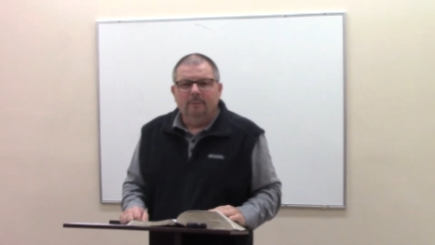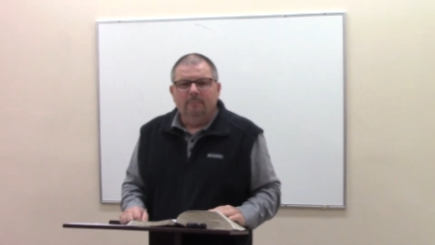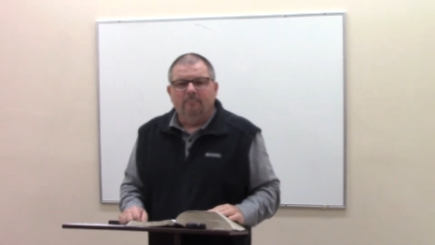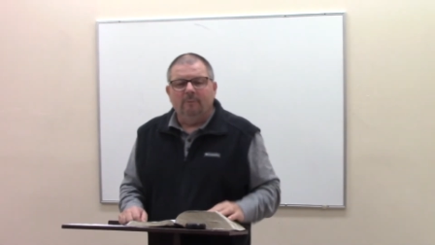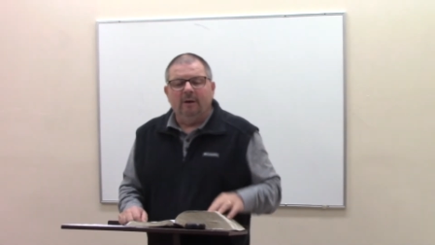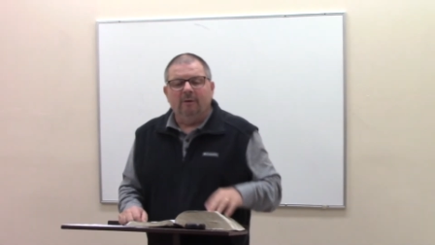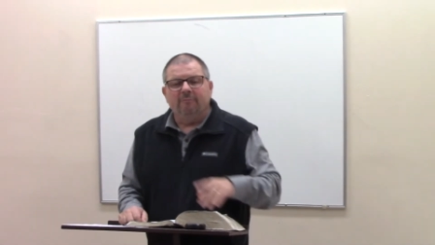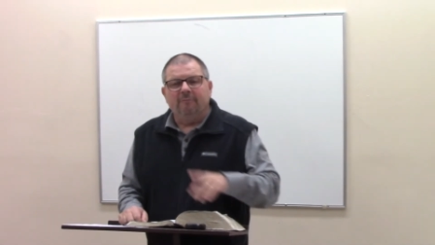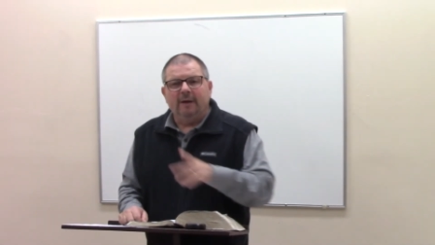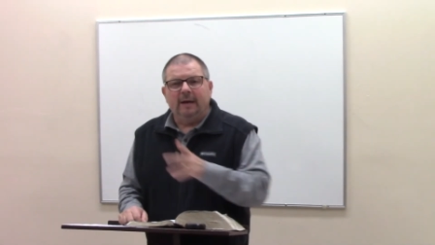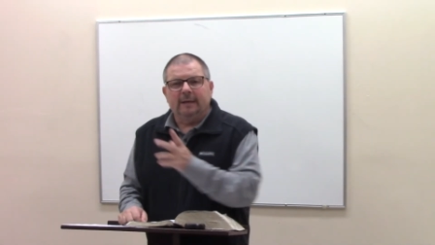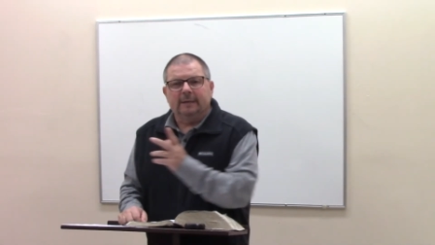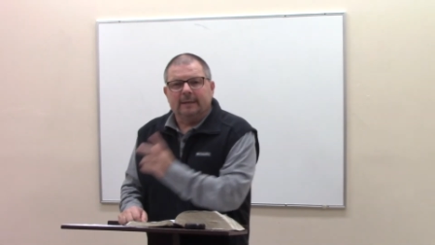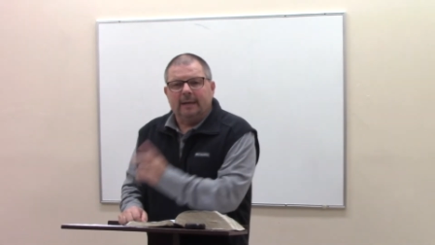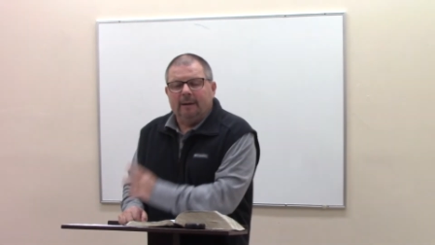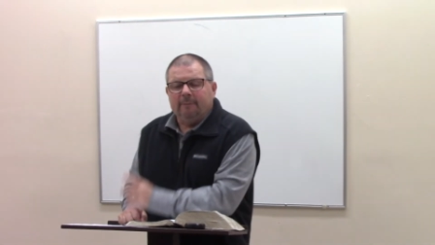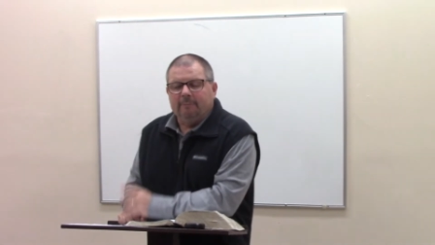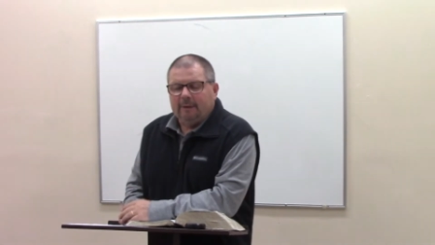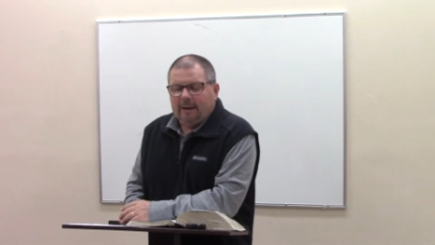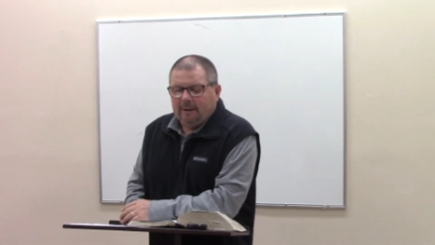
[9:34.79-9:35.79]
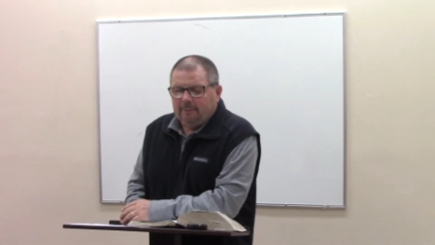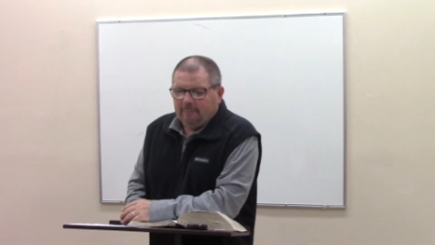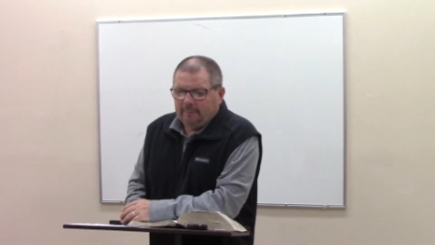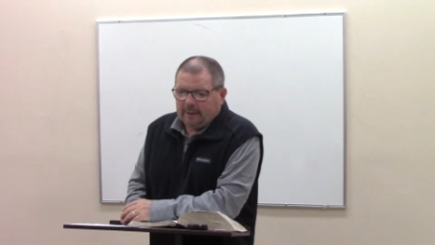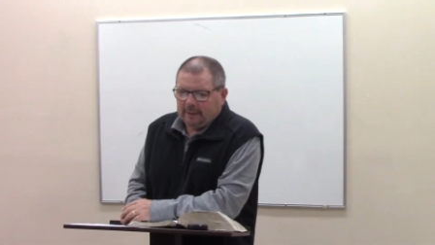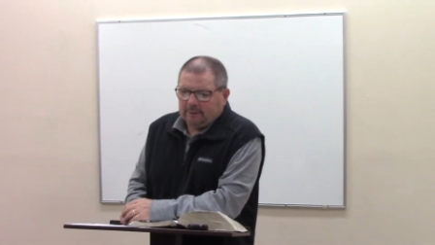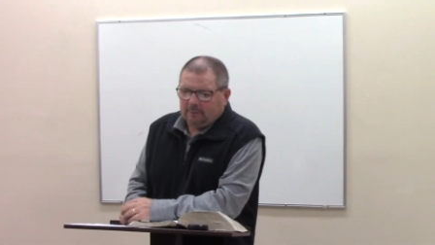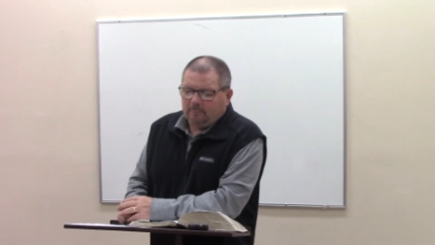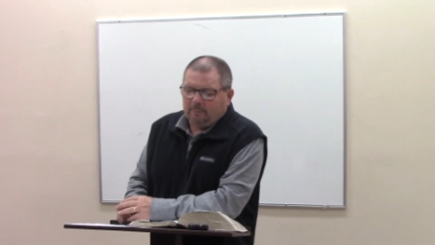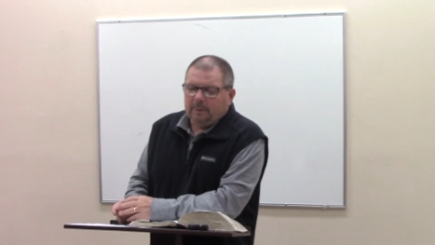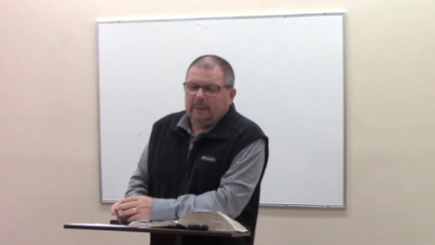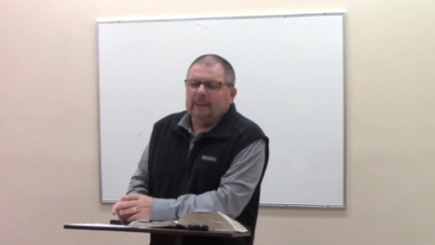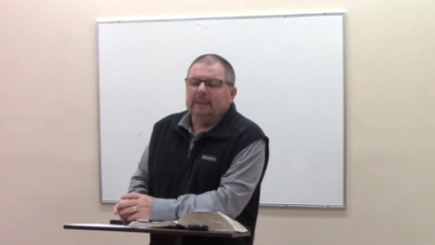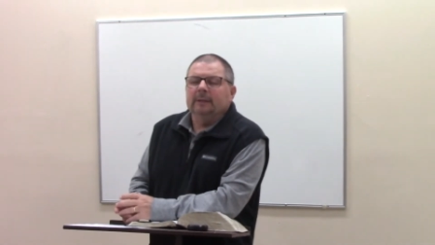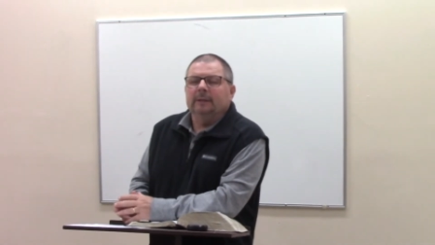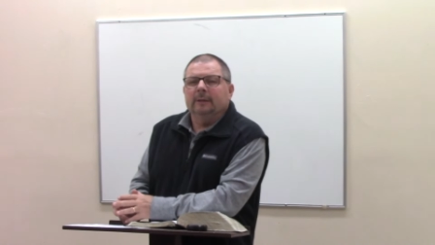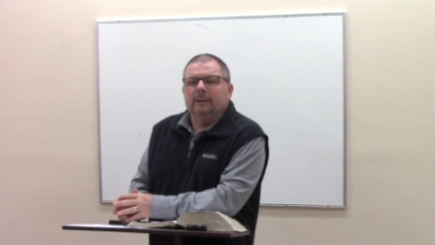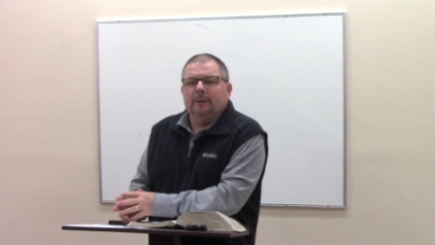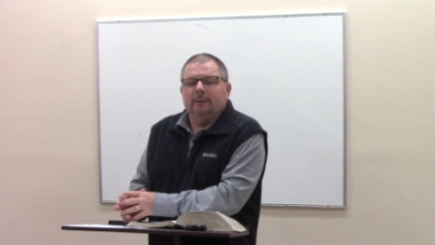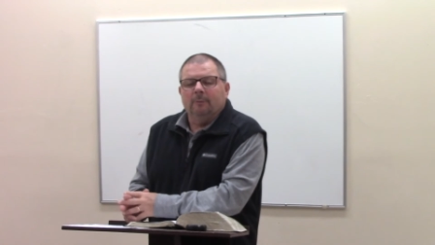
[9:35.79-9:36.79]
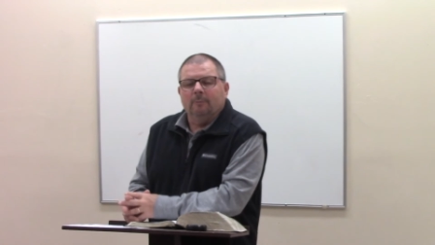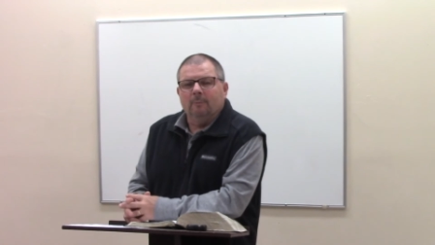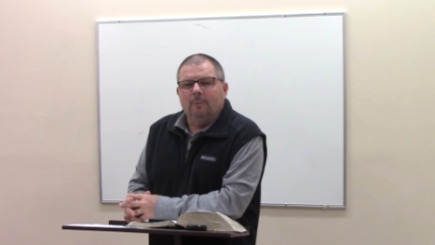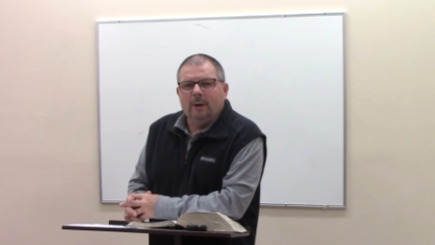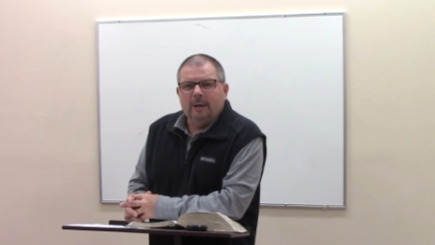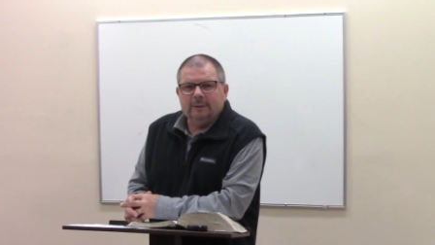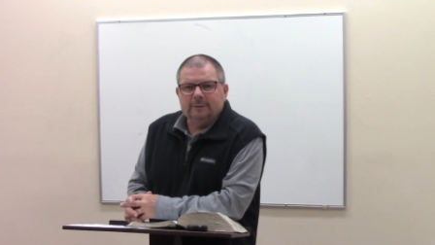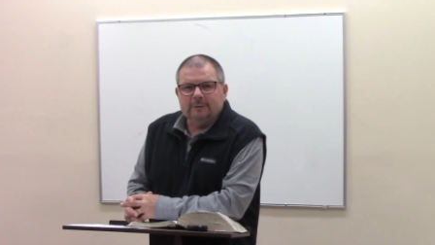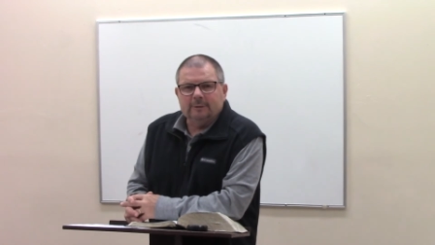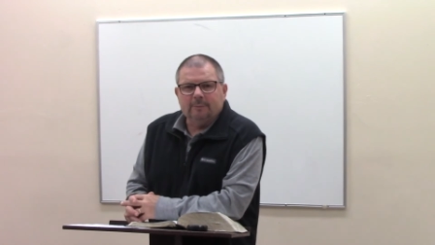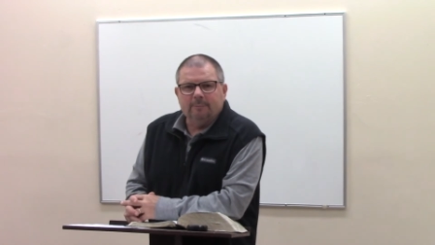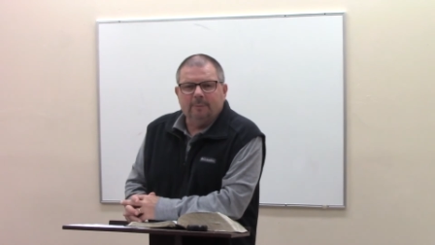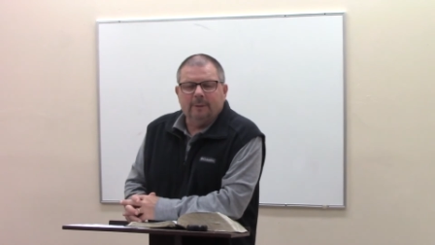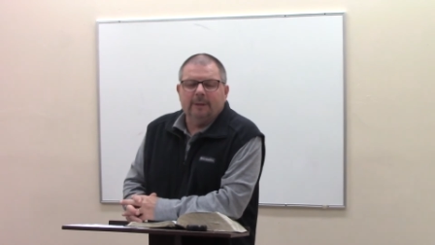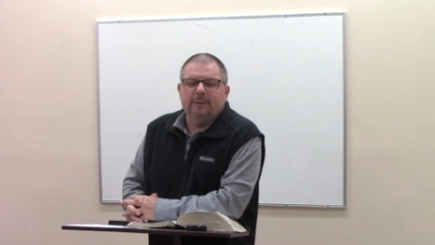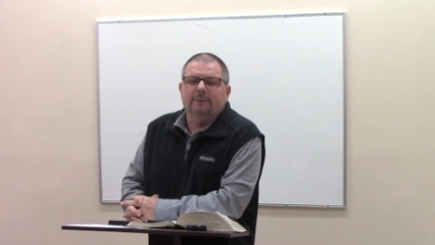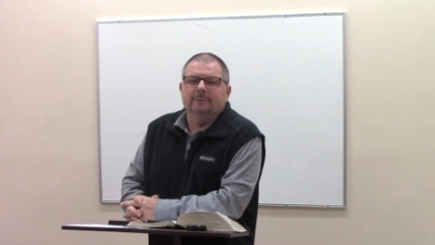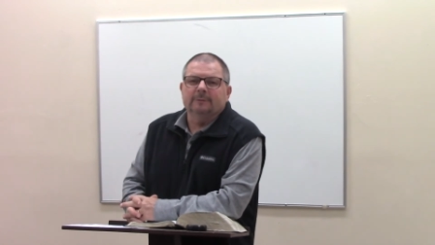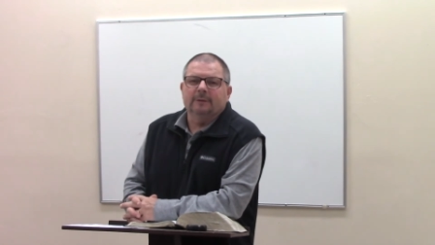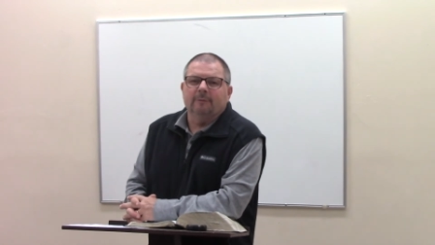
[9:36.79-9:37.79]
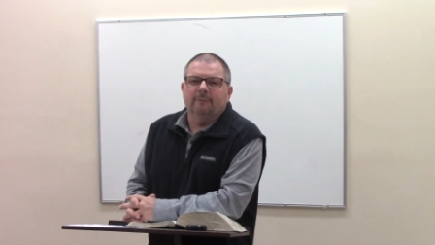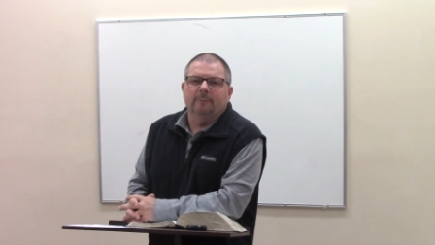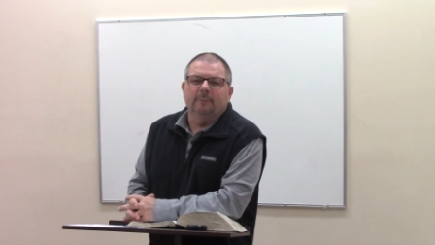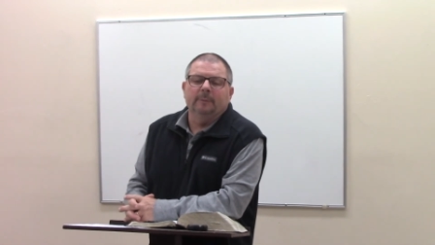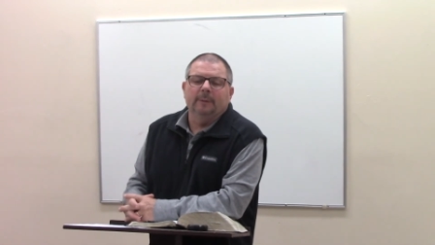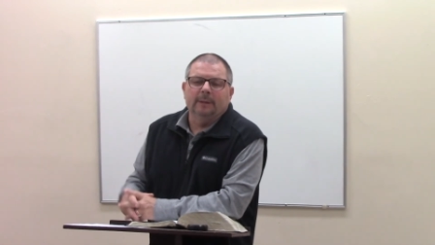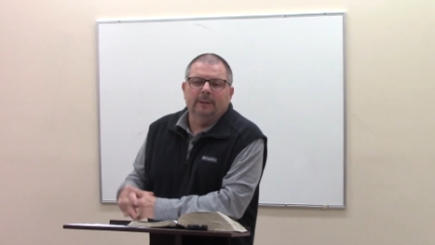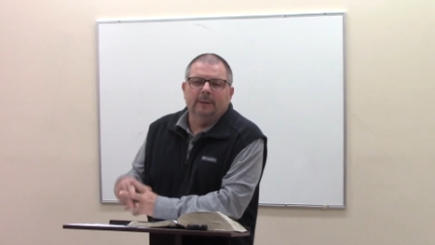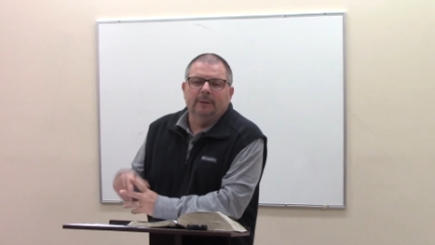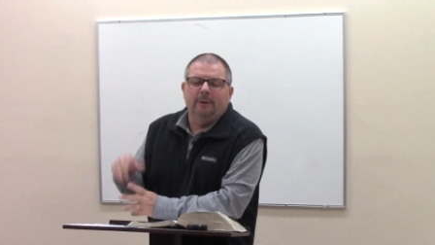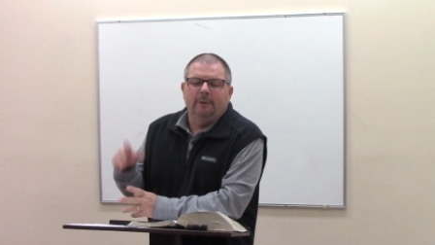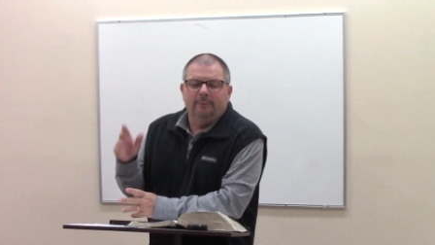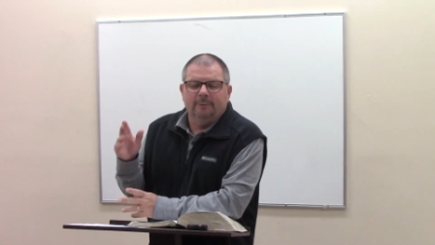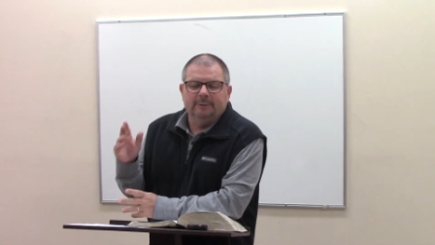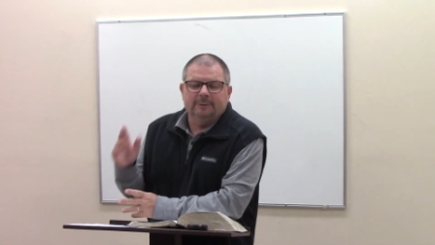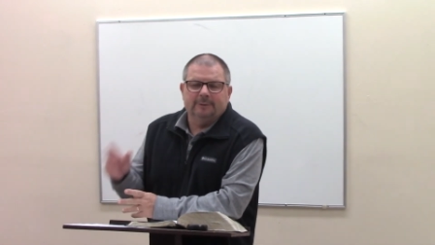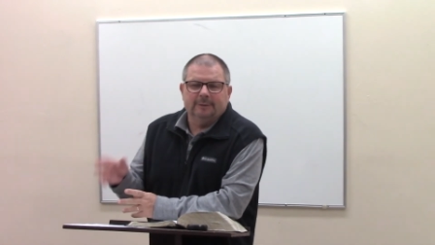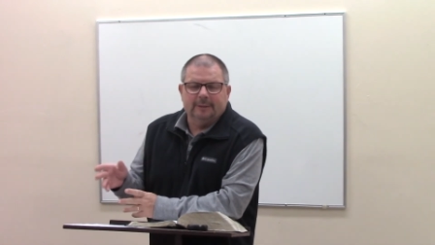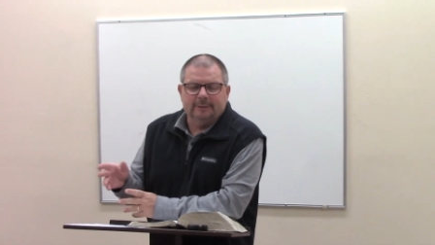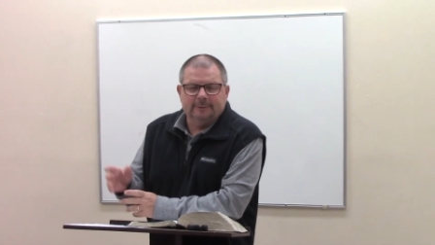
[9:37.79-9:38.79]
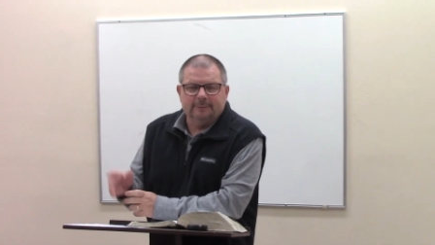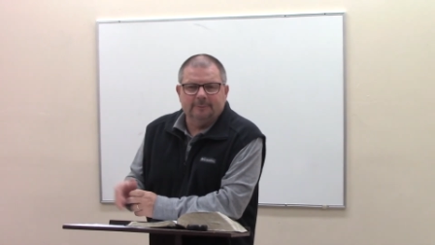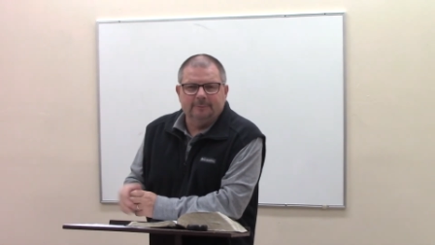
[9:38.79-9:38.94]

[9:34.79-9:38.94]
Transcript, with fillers: Matter of fact, I'm about the opinion that it wasn't because everybody always says it